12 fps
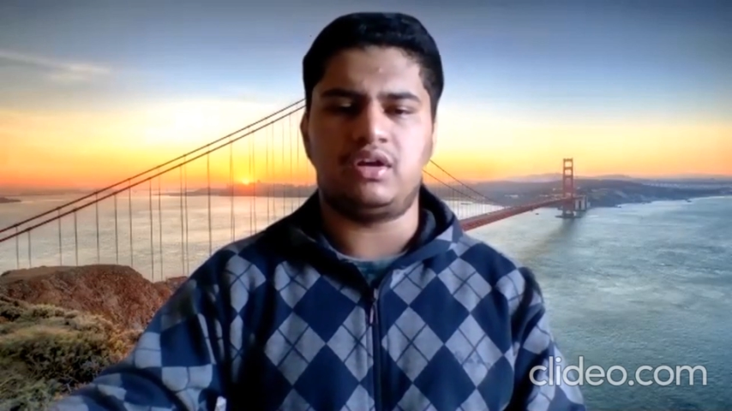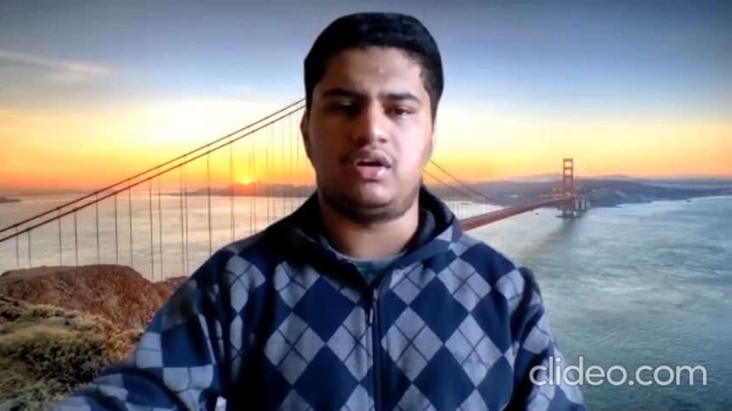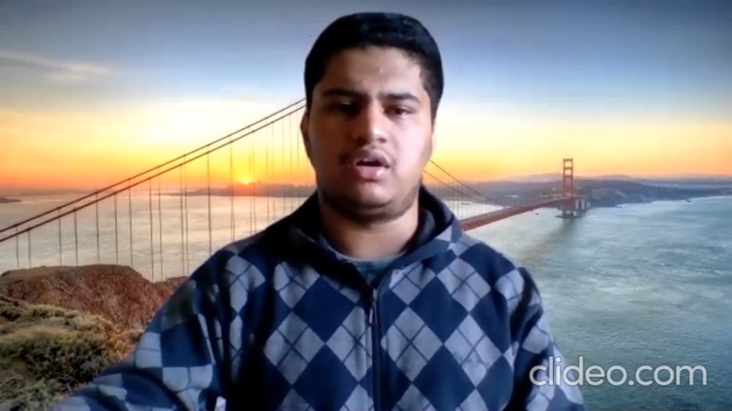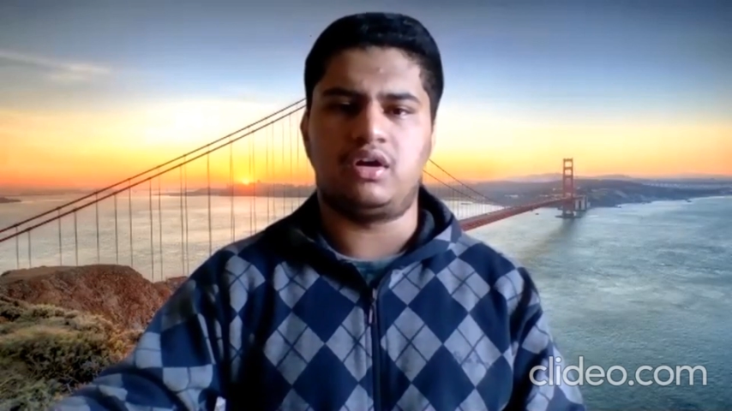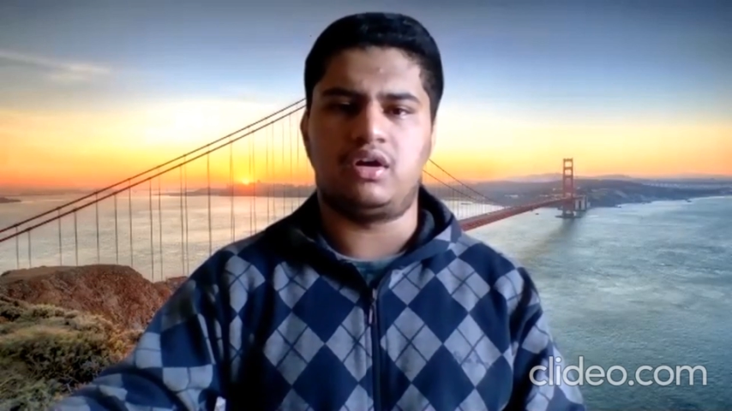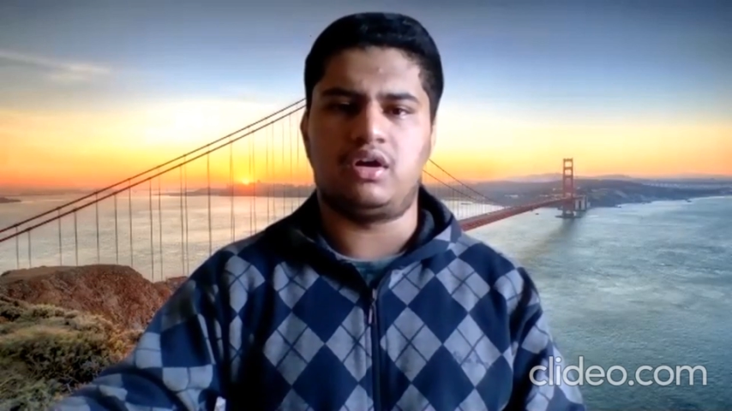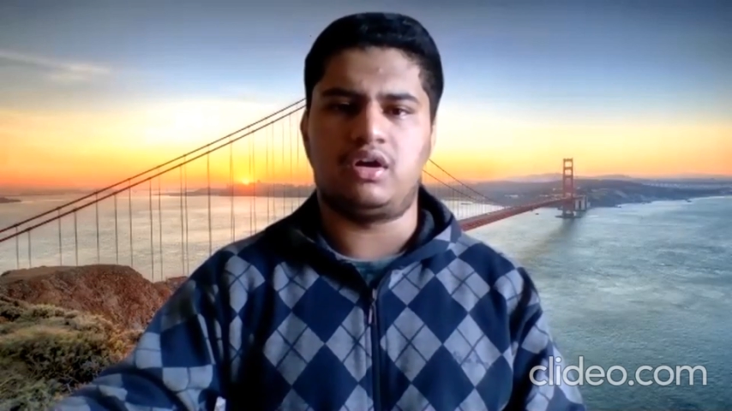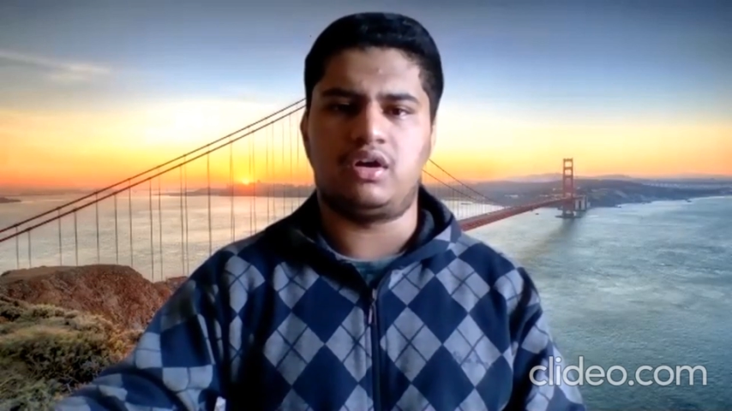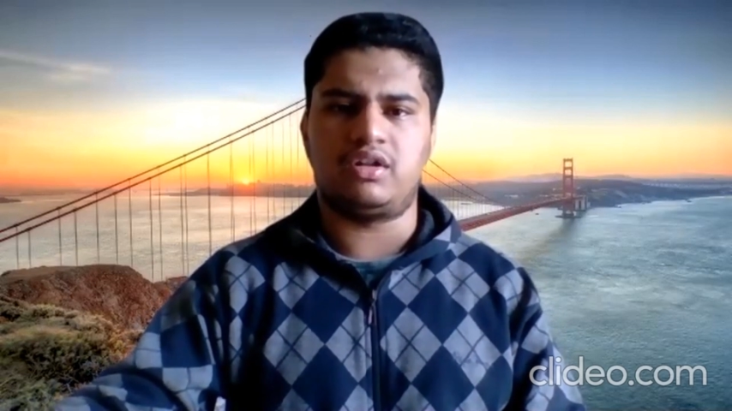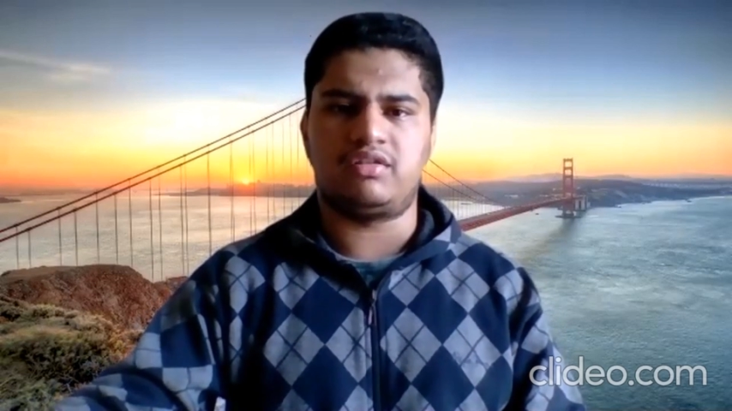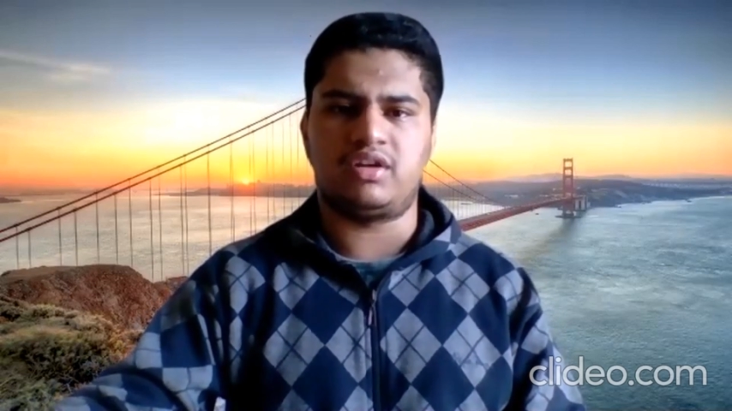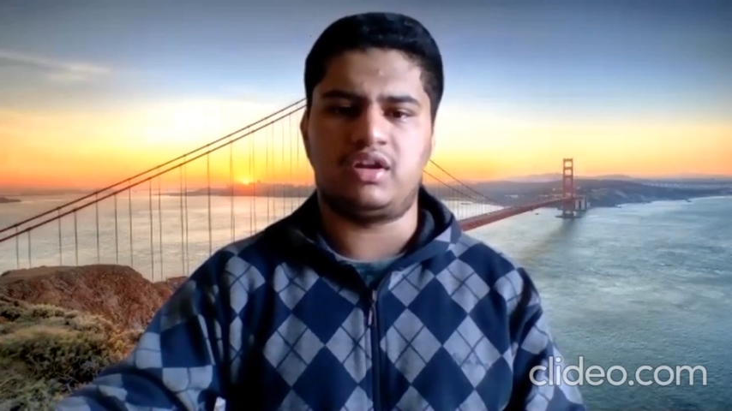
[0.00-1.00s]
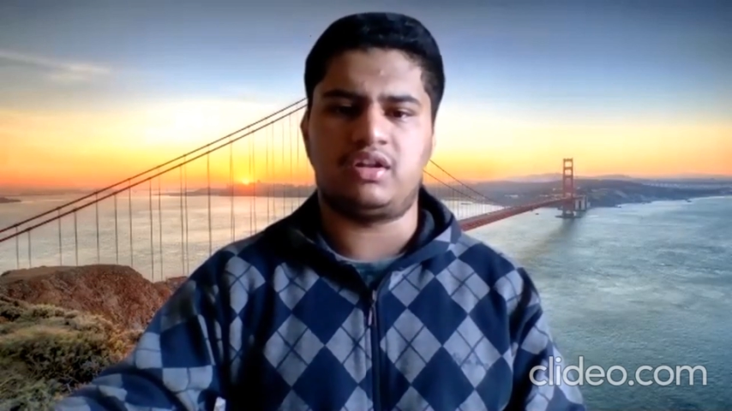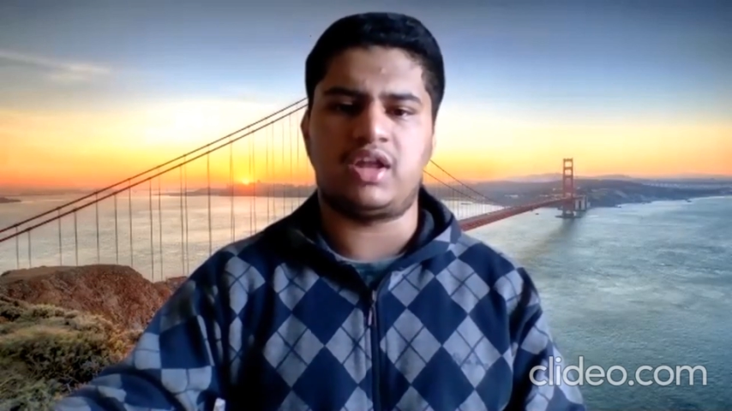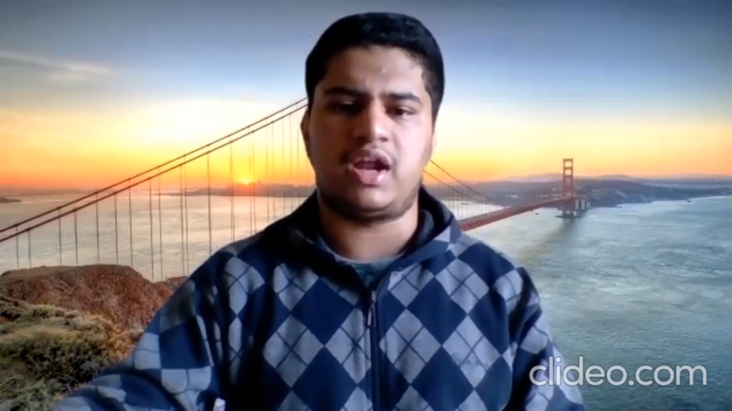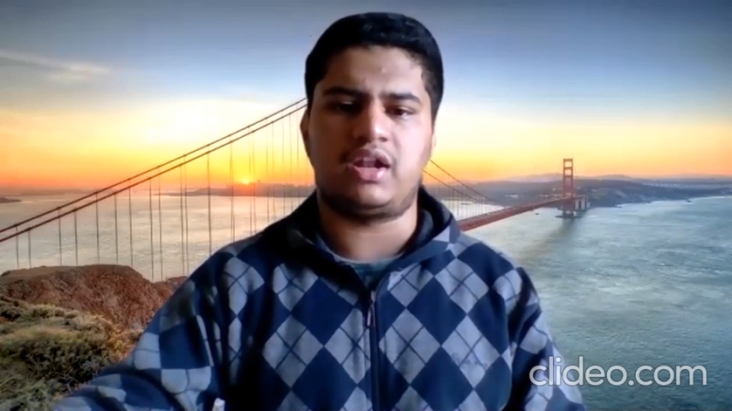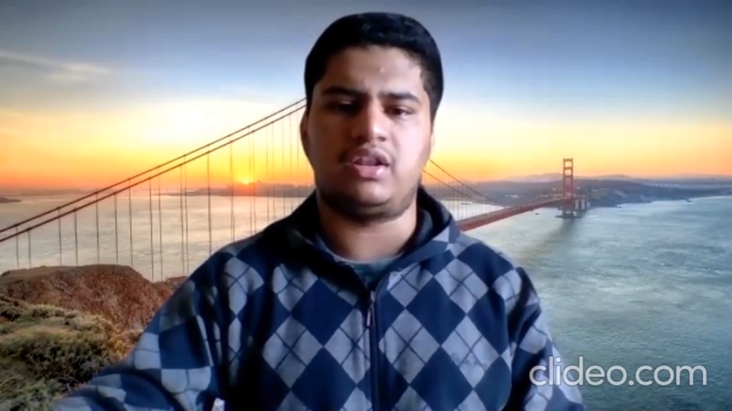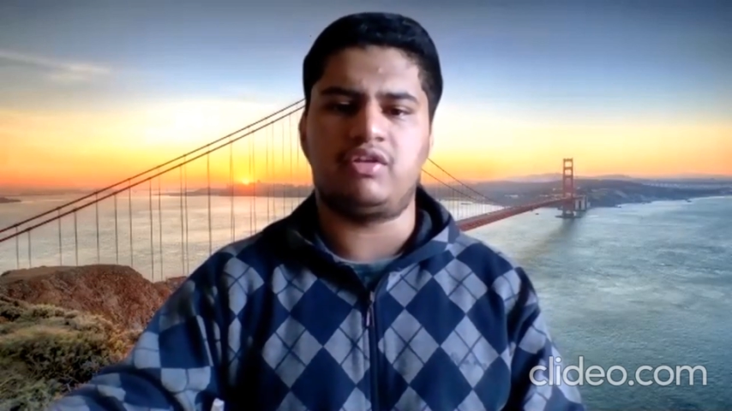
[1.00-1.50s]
result that